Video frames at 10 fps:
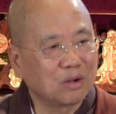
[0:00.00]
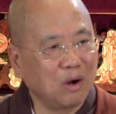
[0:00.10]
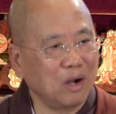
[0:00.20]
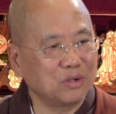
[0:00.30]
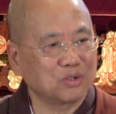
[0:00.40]

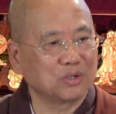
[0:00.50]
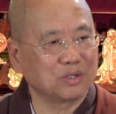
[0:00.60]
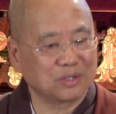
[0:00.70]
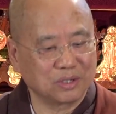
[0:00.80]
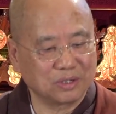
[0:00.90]

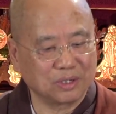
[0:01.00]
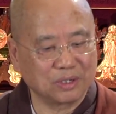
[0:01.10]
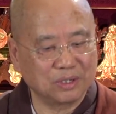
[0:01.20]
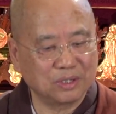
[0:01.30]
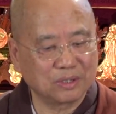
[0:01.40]

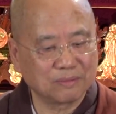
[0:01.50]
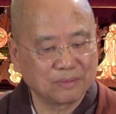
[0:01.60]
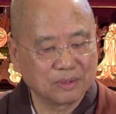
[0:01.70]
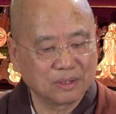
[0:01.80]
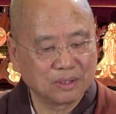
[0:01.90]
consciousnesses
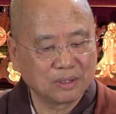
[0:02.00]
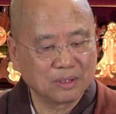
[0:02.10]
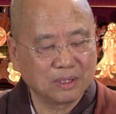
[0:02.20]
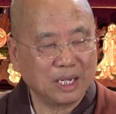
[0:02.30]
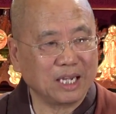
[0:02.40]

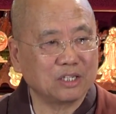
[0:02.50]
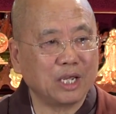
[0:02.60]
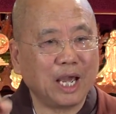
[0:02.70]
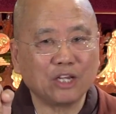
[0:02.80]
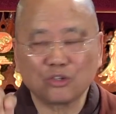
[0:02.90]

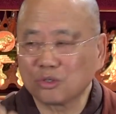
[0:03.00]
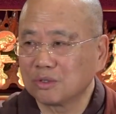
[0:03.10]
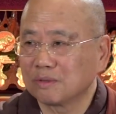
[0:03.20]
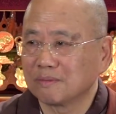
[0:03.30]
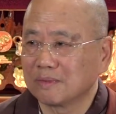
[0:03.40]

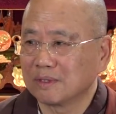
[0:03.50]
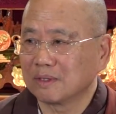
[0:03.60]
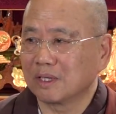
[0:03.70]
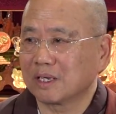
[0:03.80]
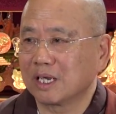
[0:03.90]
attached,
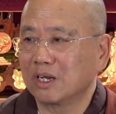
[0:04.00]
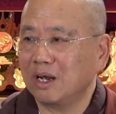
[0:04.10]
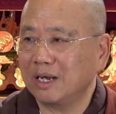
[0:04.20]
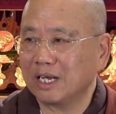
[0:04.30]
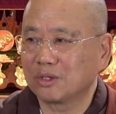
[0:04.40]
they
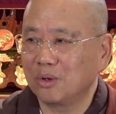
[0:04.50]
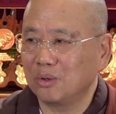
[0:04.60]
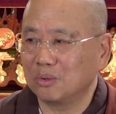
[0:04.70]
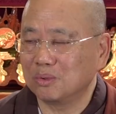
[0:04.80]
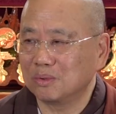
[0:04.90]
cannot let
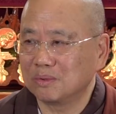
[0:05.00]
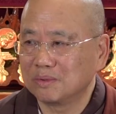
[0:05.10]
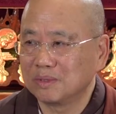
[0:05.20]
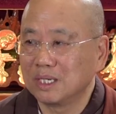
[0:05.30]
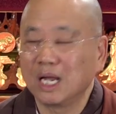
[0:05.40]
go.
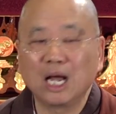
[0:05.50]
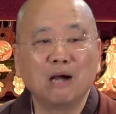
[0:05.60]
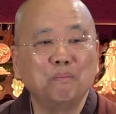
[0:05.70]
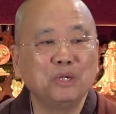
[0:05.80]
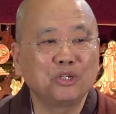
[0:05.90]

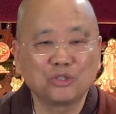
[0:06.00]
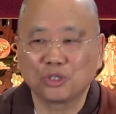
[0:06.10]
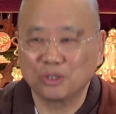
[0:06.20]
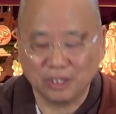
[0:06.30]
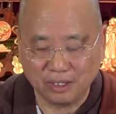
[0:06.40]

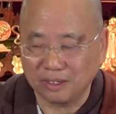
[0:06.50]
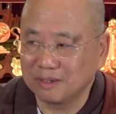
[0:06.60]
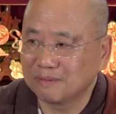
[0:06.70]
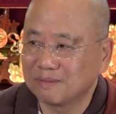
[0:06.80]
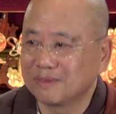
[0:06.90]
Habitually,
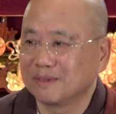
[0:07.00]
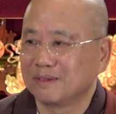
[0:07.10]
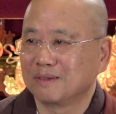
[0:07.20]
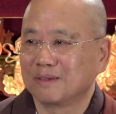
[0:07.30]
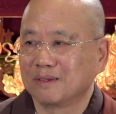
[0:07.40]

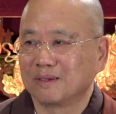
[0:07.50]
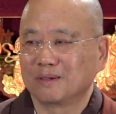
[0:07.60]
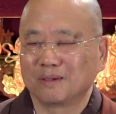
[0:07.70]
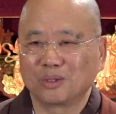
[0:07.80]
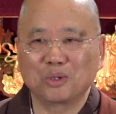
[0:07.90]

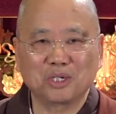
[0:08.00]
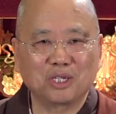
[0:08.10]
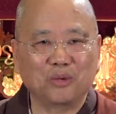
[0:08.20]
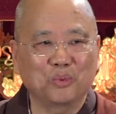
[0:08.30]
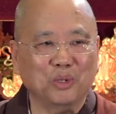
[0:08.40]

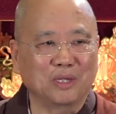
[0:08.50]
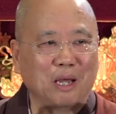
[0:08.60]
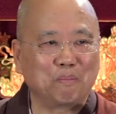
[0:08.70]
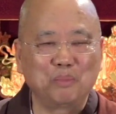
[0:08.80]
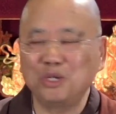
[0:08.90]
notice that word
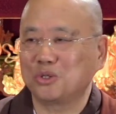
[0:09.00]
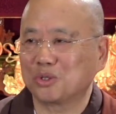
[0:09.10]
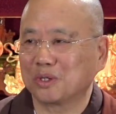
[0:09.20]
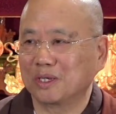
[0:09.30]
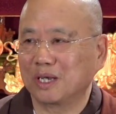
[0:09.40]

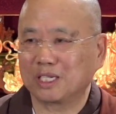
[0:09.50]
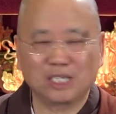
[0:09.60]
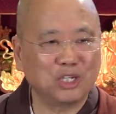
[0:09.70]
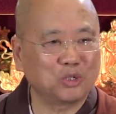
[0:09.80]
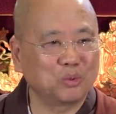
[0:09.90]
habitually,
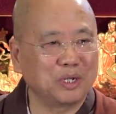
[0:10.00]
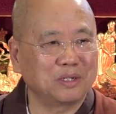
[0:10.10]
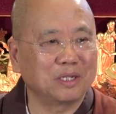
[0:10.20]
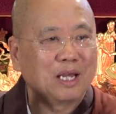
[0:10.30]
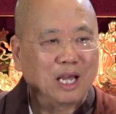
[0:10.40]

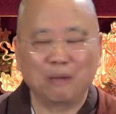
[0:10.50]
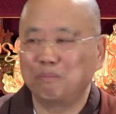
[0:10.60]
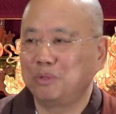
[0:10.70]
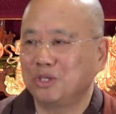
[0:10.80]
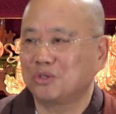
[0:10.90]
accentuated
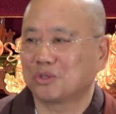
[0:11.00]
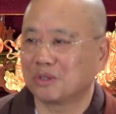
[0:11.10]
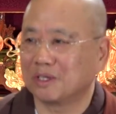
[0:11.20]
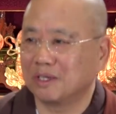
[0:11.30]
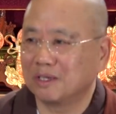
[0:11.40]

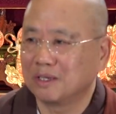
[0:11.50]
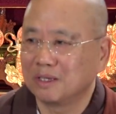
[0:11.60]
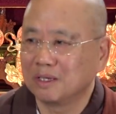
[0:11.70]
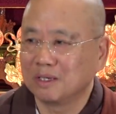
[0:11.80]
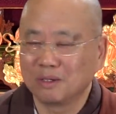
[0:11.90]
habitually.
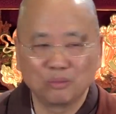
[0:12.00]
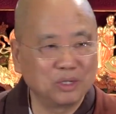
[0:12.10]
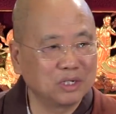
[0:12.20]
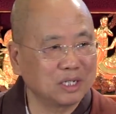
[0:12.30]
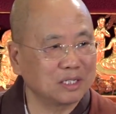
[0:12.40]

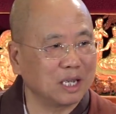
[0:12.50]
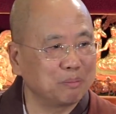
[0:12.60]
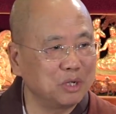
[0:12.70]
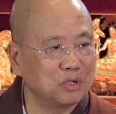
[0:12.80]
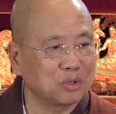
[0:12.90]
When you say
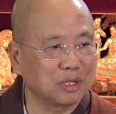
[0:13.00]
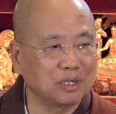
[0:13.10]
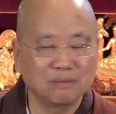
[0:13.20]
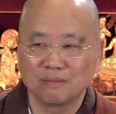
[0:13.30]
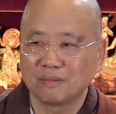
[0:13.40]
habitually,